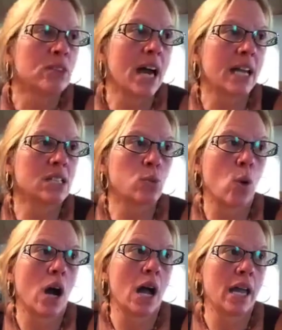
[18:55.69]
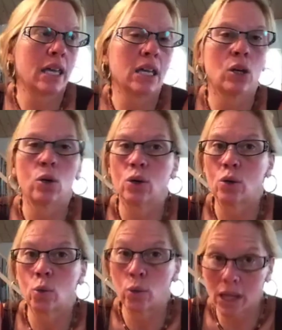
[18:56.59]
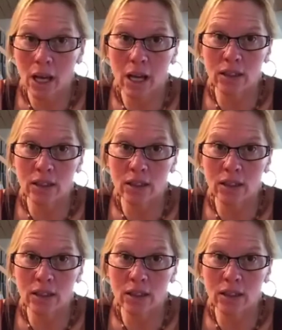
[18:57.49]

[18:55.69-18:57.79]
That is why we